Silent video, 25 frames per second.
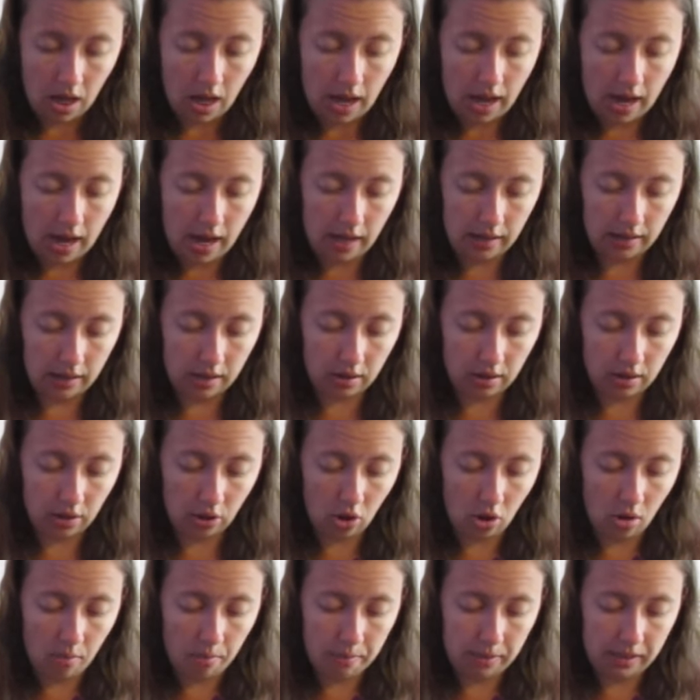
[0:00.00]
And the
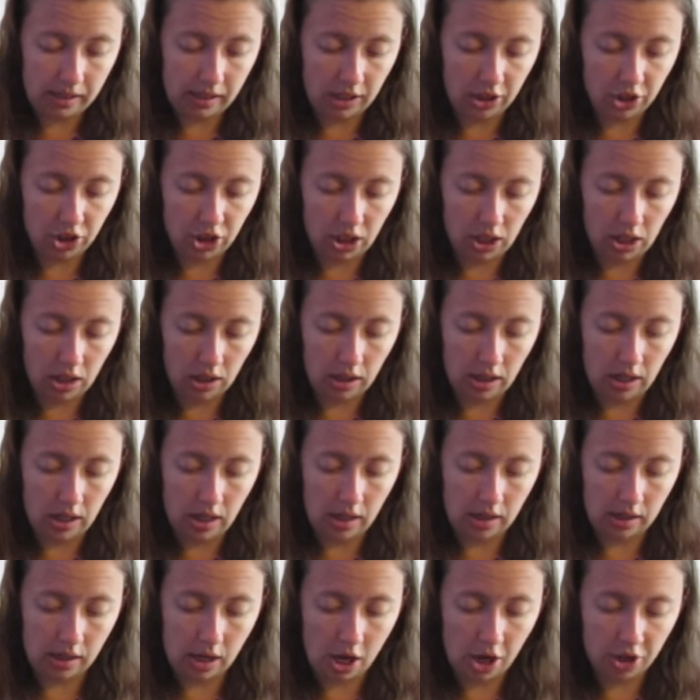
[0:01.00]
composition
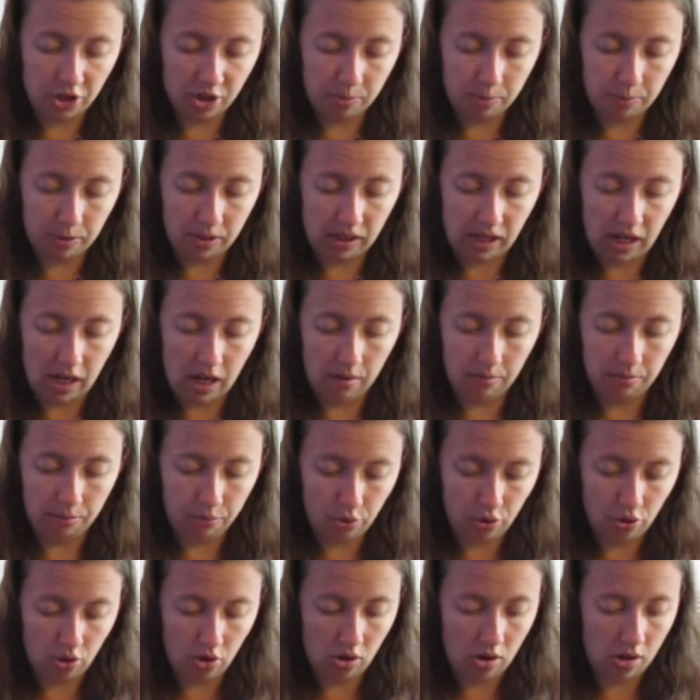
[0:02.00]
is 100%
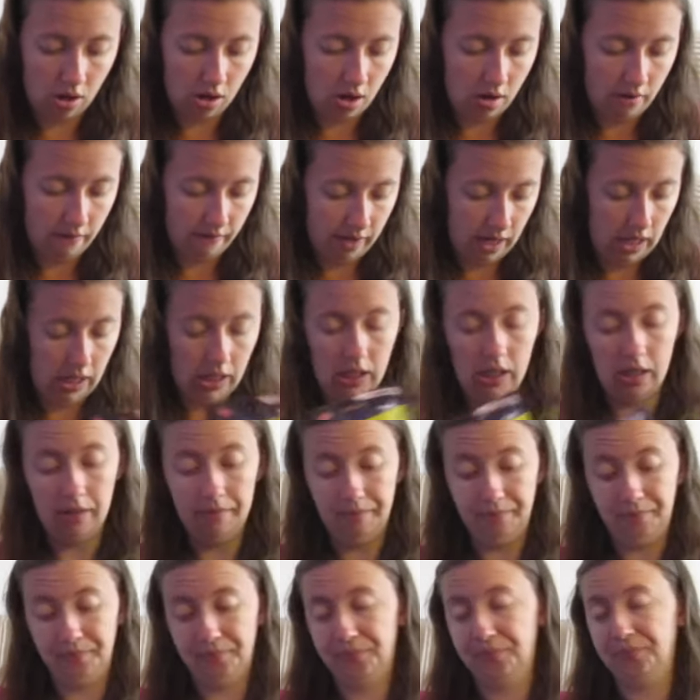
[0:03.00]
pure venison.
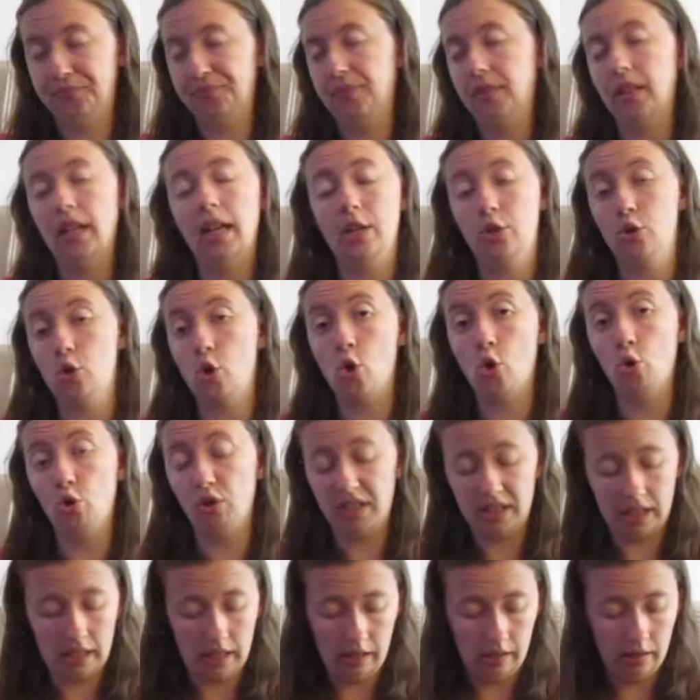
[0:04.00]
And that's all
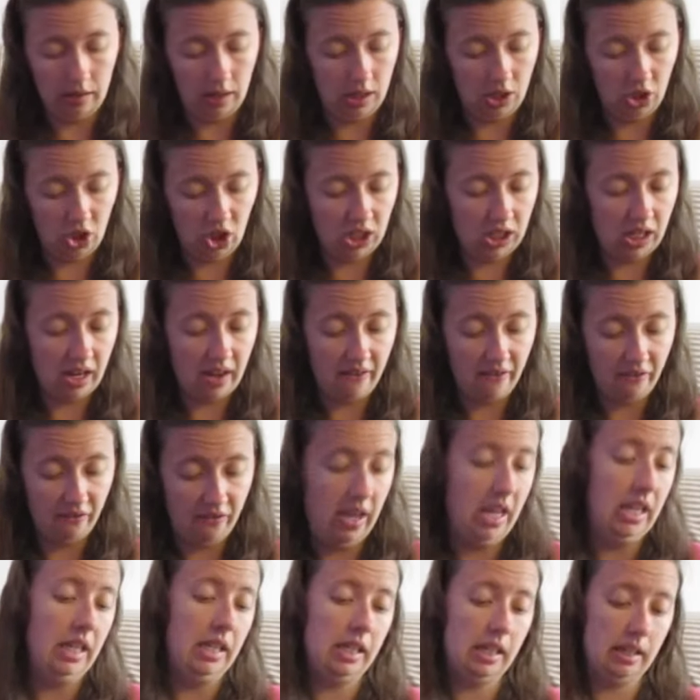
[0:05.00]
what's in it.
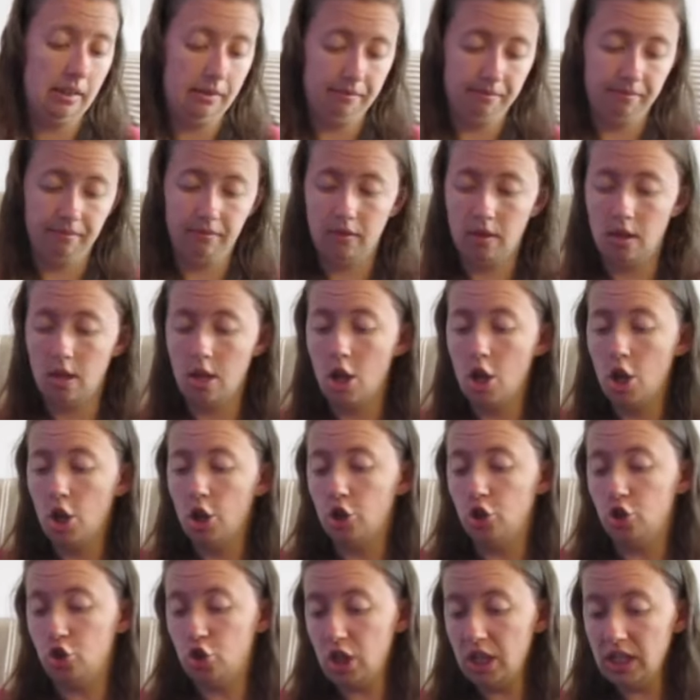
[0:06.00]
Venison.
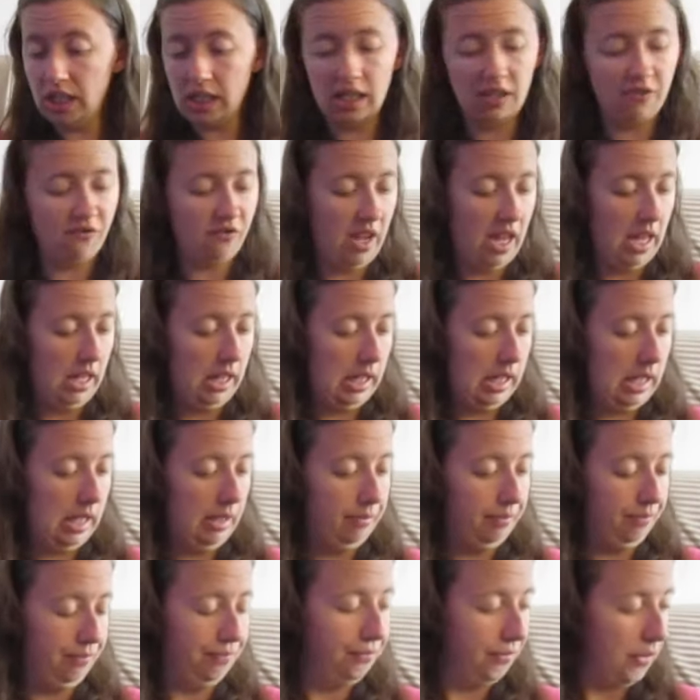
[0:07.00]
Just venison.
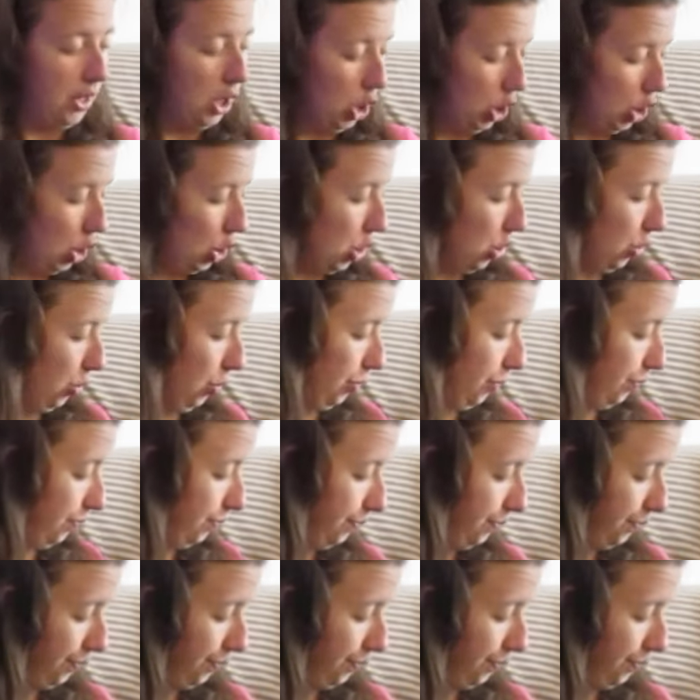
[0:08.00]
So.